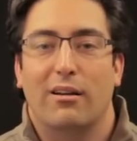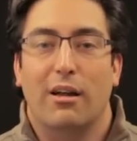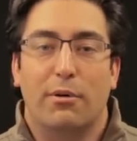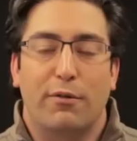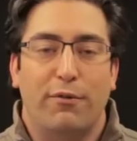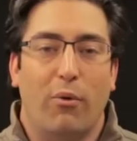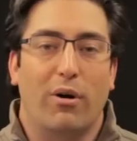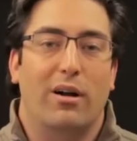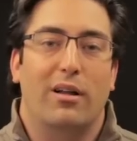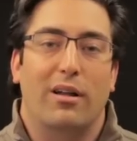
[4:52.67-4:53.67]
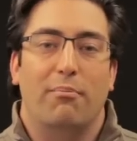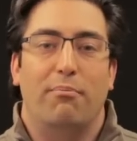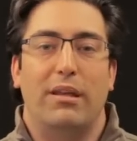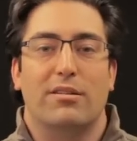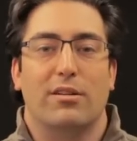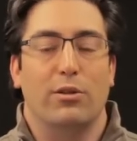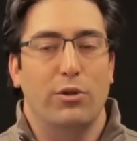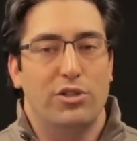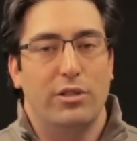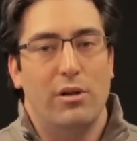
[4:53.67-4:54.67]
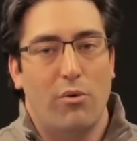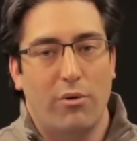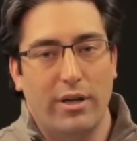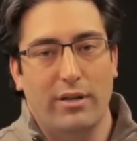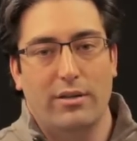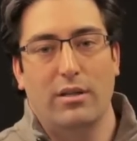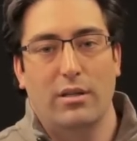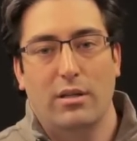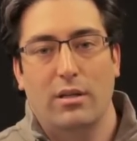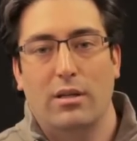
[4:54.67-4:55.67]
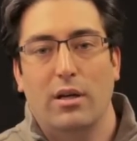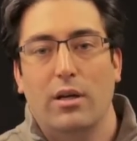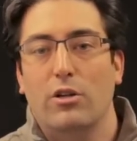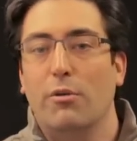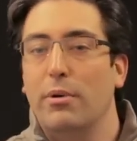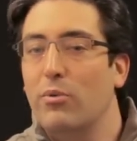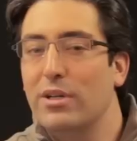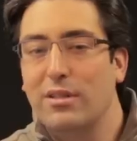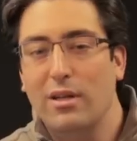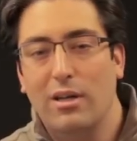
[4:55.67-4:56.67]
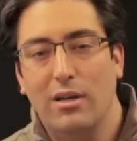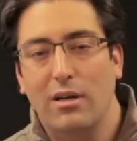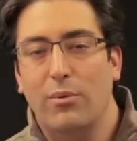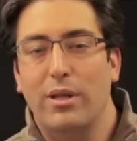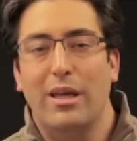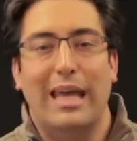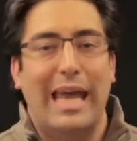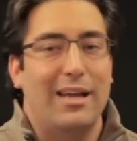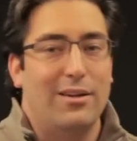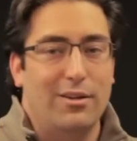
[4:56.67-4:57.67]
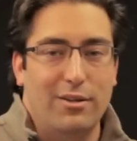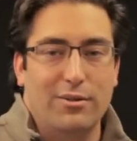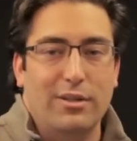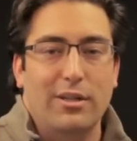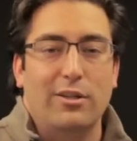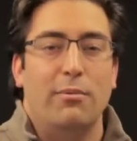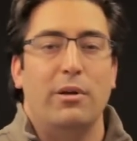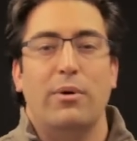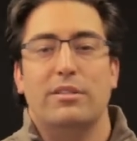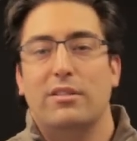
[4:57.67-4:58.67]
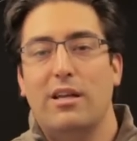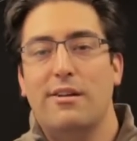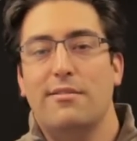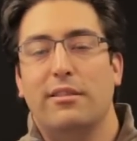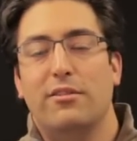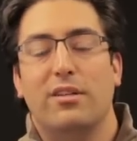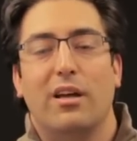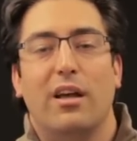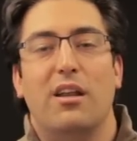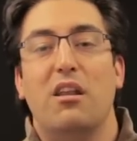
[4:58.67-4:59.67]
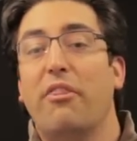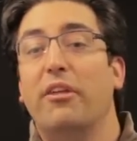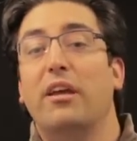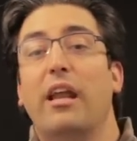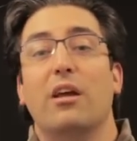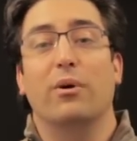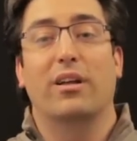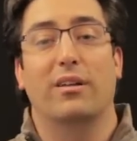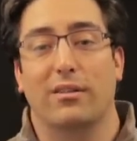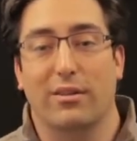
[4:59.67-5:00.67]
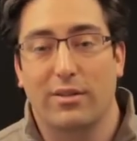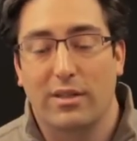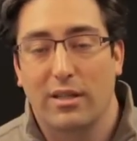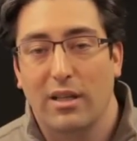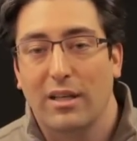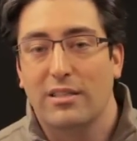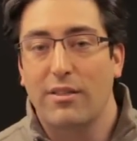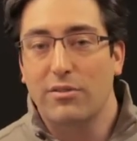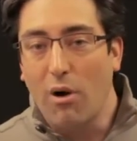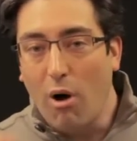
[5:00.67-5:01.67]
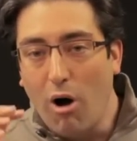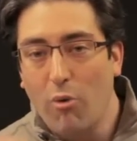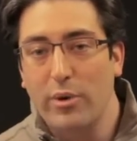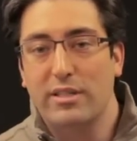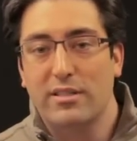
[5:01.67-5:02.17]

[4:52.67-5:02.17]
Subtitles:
Number 4, be solution-oriented. Nobody wants to hear what you can't do. Nobody wants to hear that there's nothing anyone can do. See, there's always